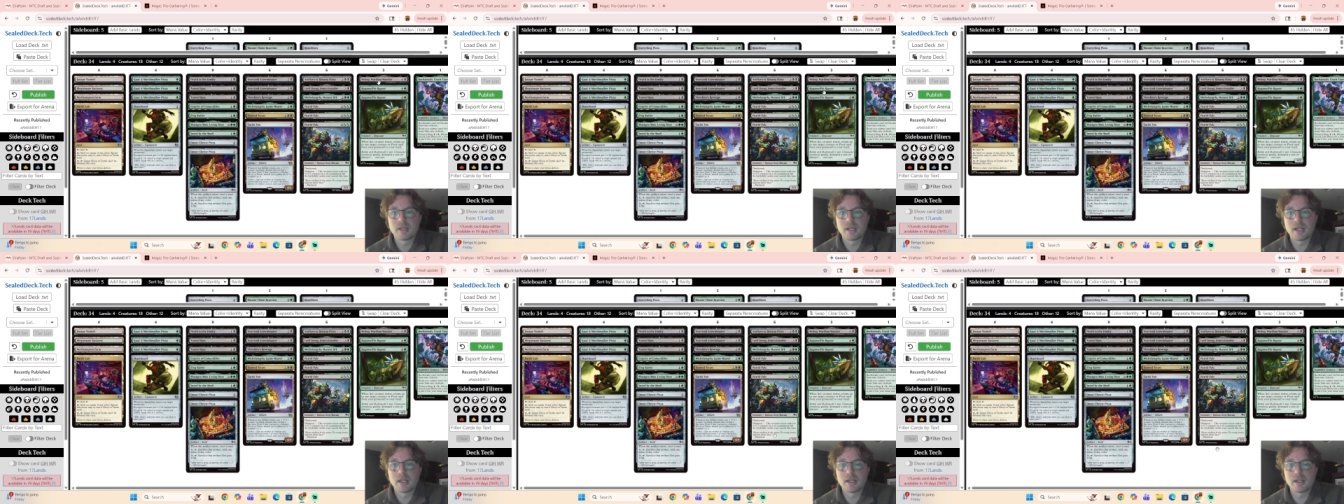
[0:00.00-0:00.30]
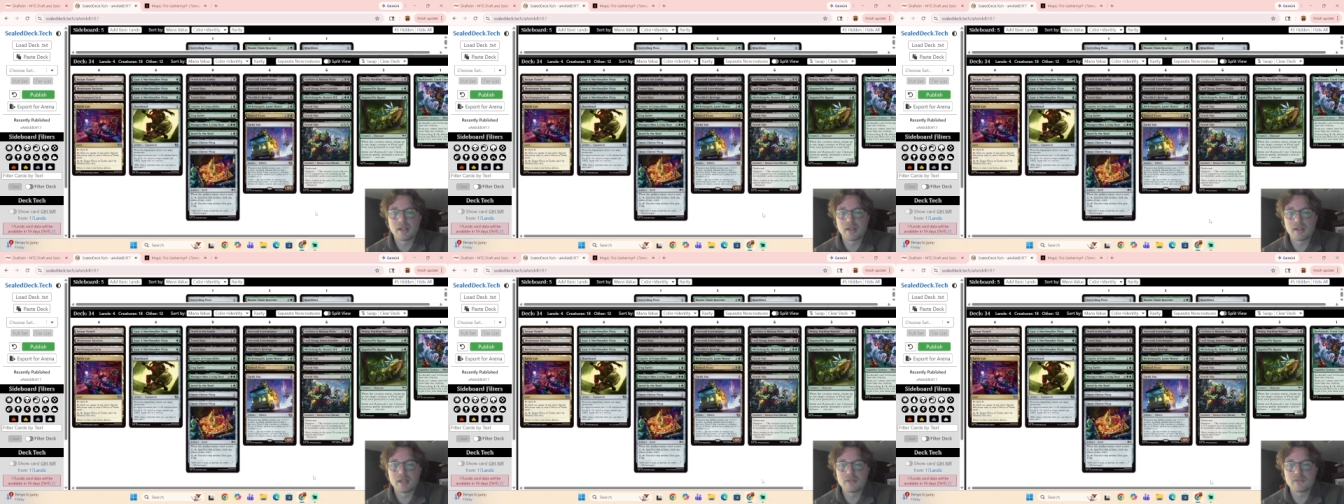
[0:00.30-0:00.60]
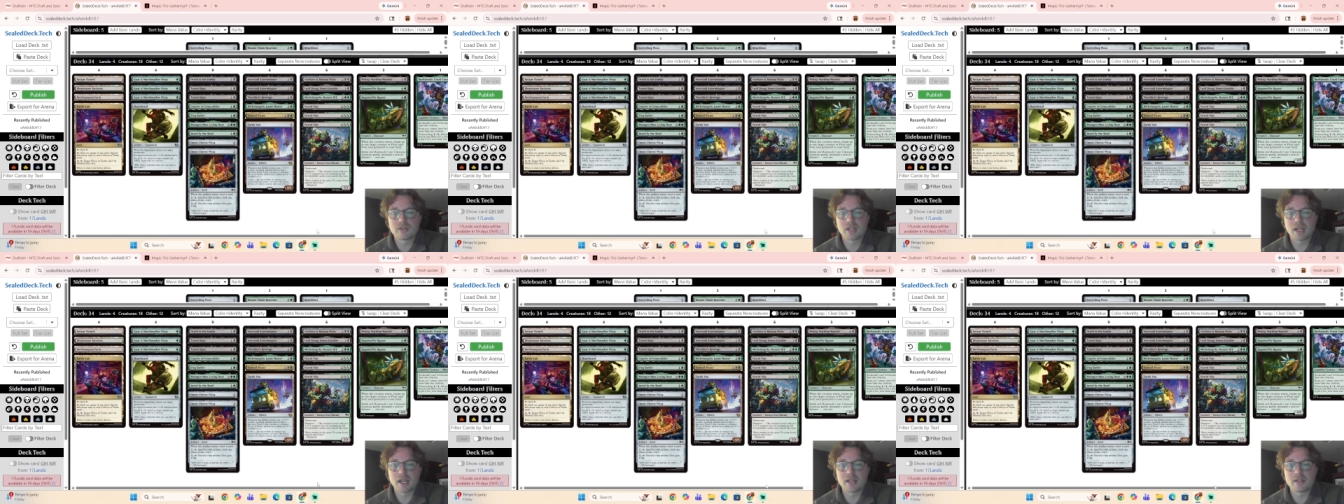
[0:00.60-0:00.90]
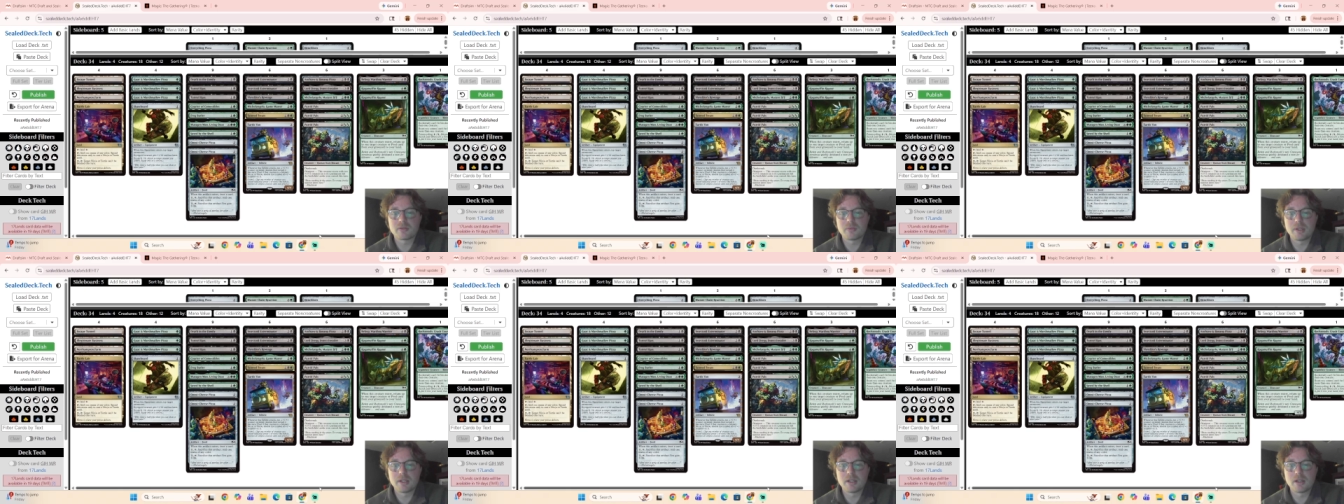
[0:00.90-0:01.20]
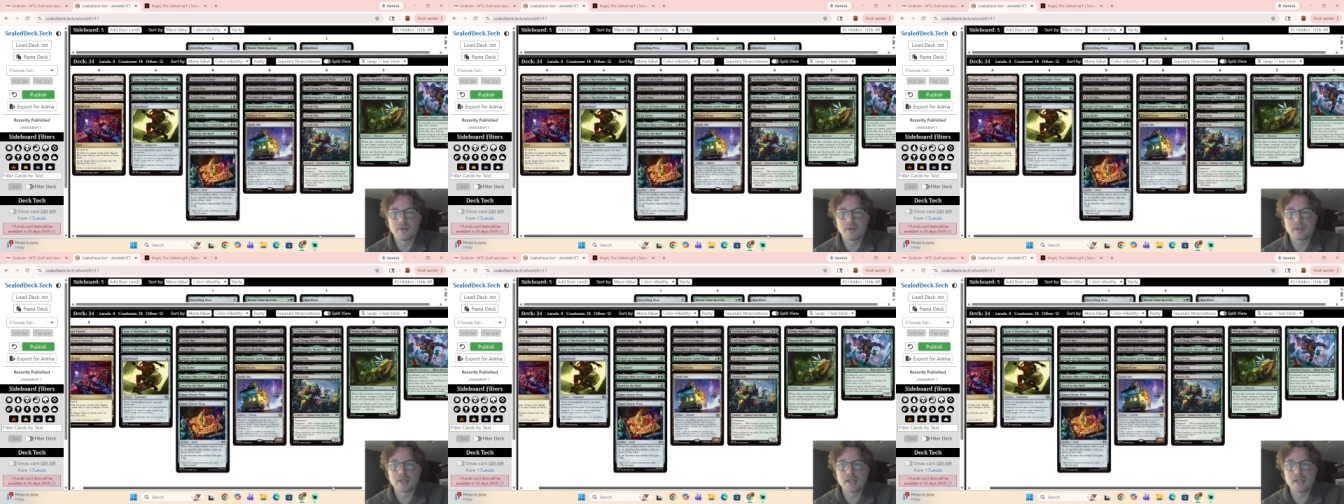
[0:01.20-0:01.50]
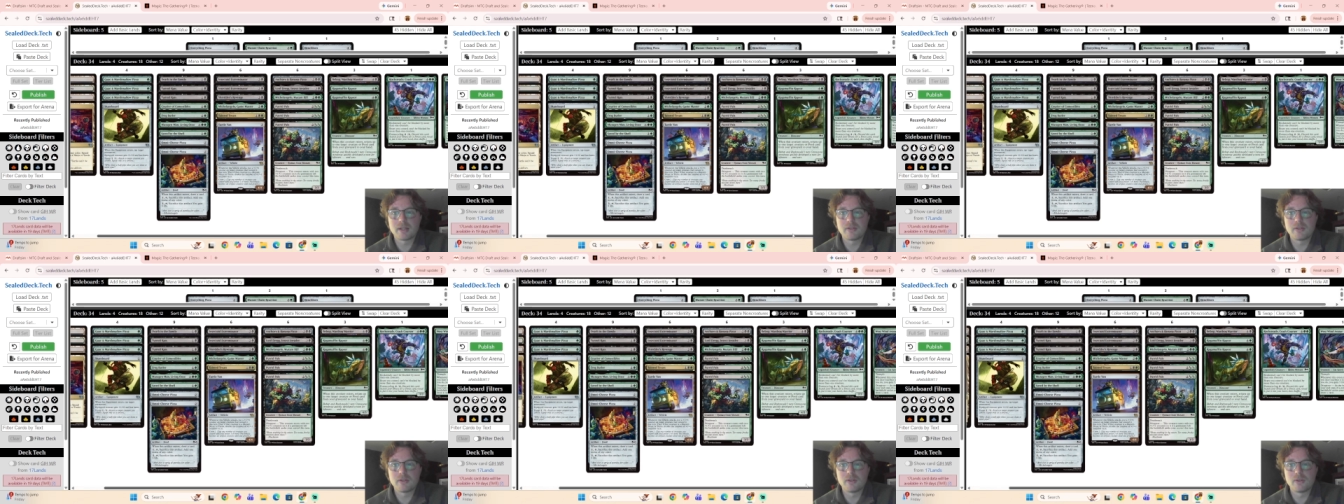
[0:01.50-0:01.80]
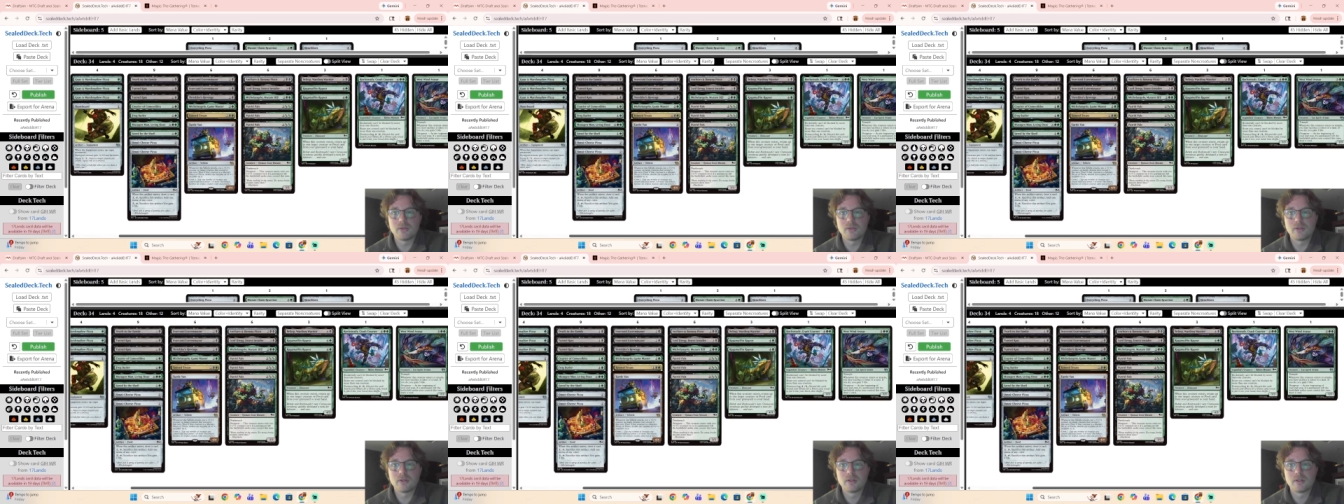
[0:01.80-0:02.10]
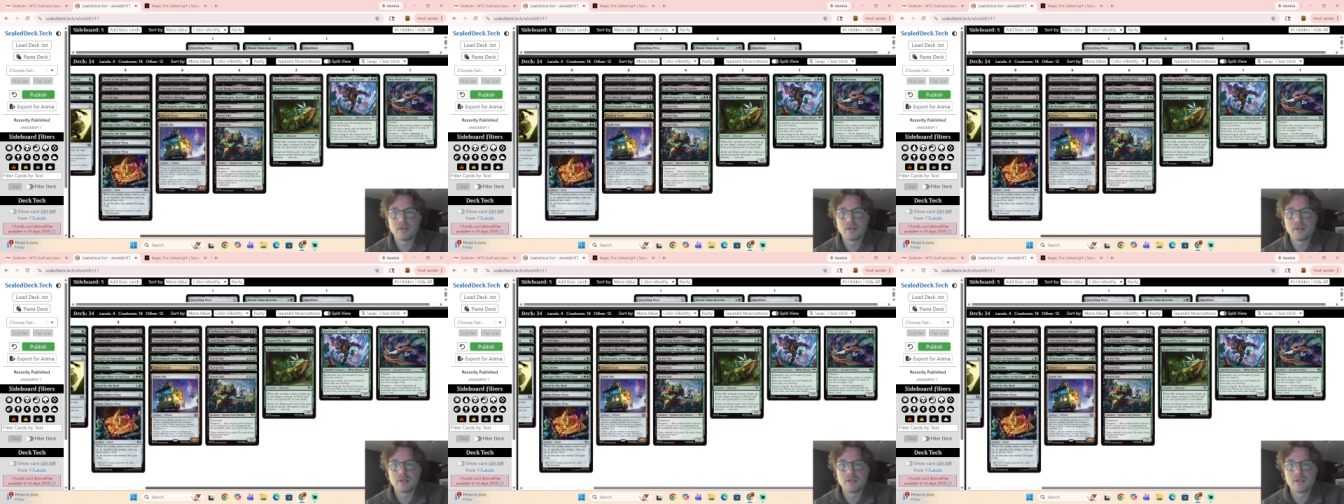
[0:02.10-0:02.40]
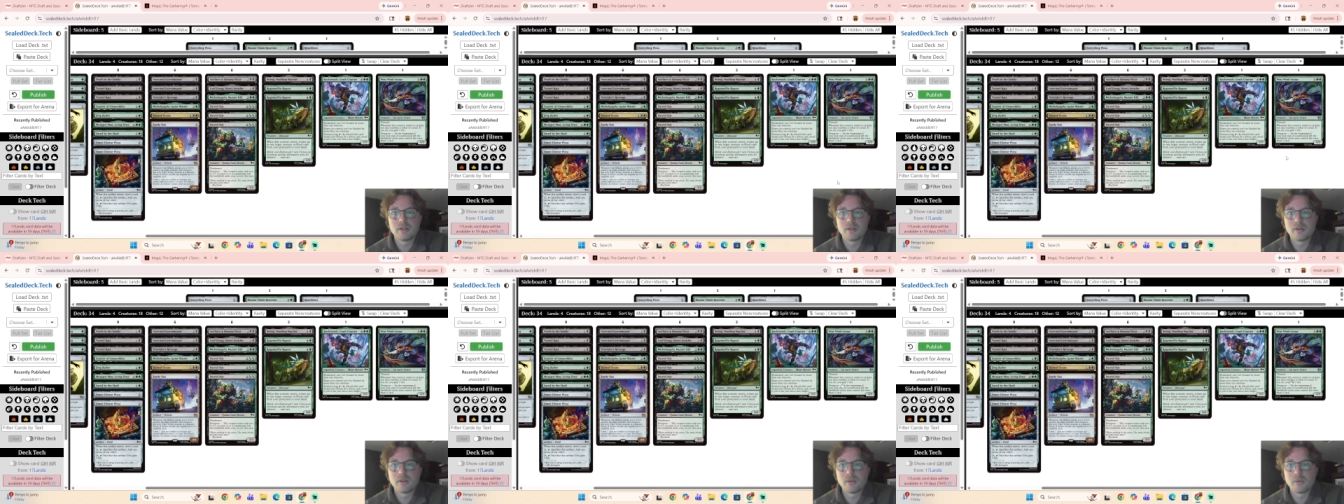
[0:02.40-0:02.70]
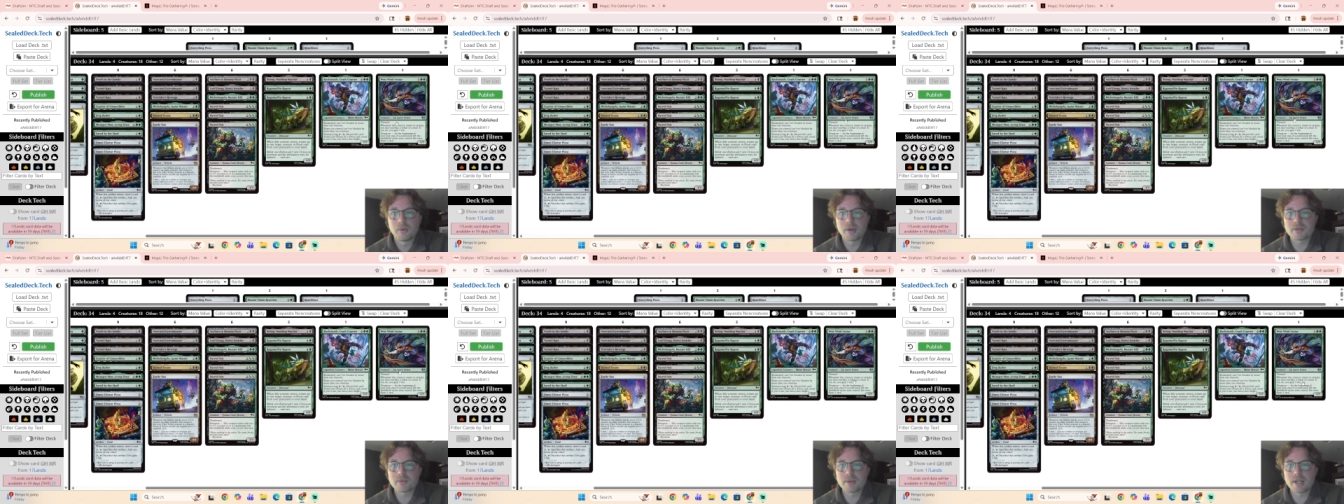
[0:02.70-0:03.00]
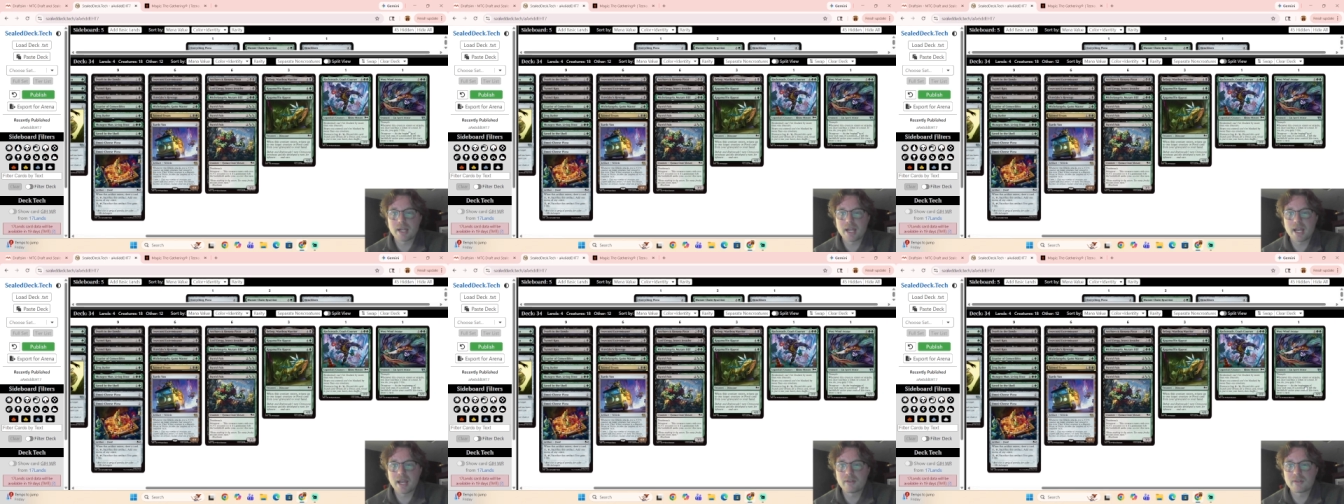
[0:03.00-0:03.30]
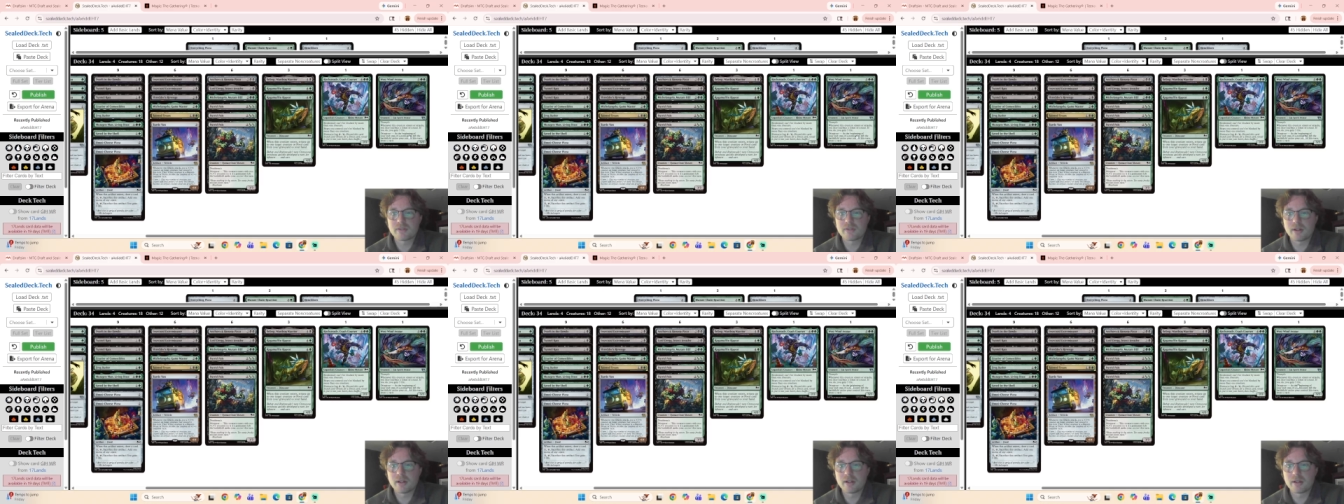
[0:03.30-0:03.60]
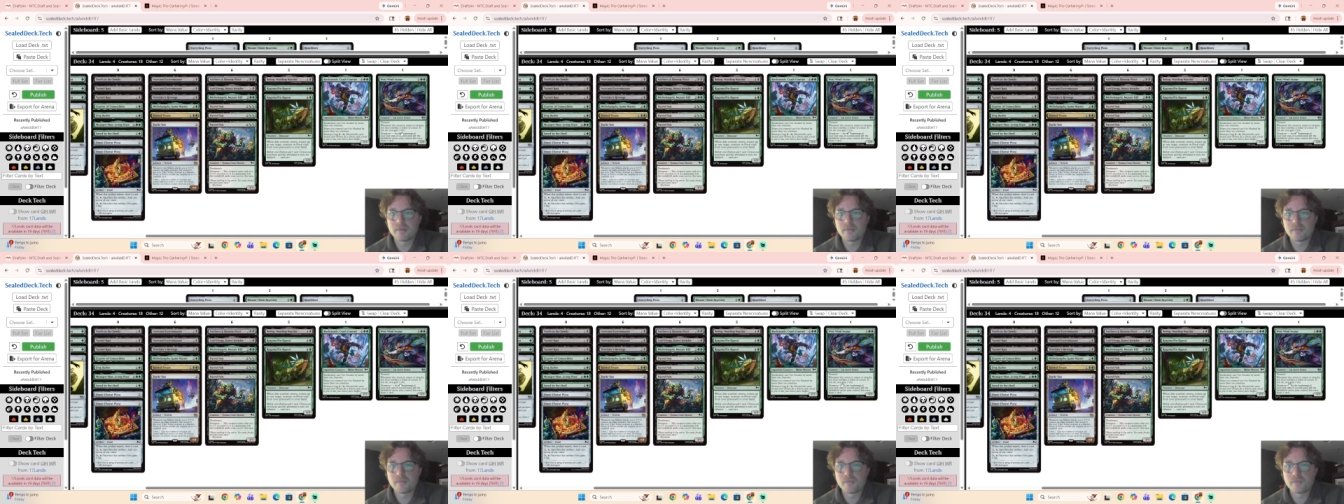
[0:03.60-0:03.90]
And then these guys, we know what they do. Westwind Avatar.